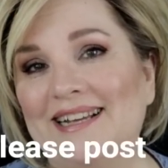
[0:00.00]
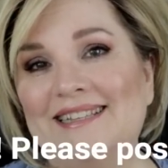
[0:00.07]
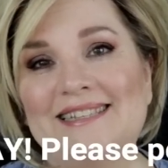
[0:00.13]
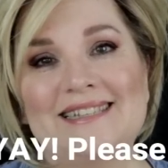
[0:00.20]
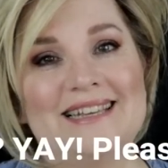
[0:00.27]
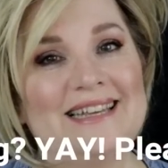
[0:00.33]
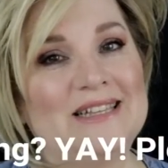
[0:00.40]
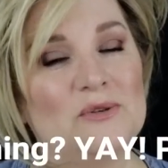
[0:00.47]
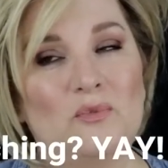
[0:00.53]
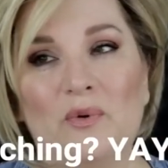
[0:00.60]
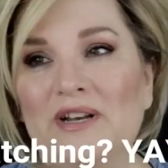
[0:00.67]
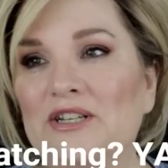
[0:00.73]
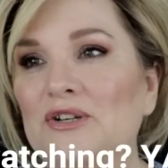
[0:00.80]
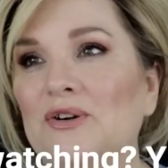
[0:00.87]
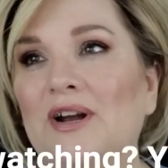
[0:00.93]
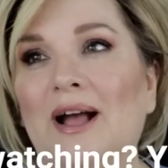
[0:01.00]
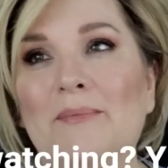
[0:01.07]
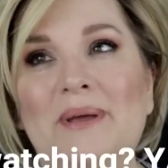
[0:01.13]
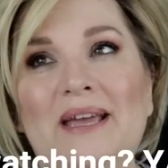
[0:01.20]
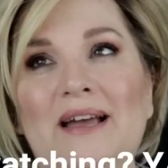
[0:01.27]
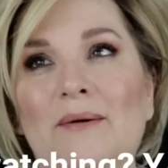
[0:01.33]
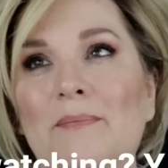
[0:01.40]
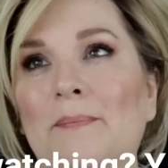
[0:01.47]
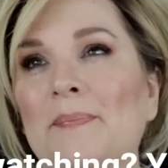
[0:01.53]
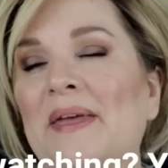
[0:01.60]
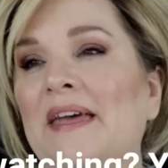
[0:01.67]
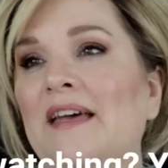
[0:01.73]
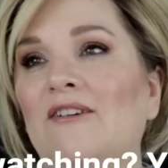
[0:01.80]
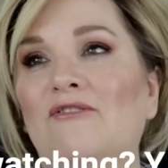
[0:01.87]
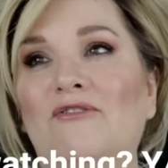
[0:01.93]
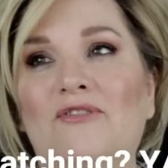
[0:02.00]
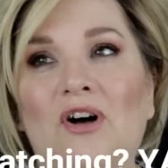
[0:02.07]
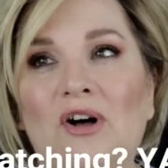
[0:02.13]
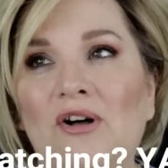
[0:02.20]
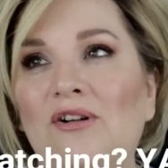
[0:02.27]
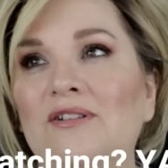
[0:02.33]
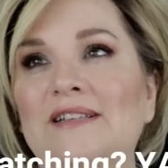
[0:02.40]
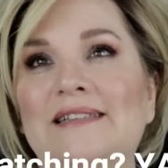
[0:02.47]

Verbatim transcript: It's it's winter coming up, fall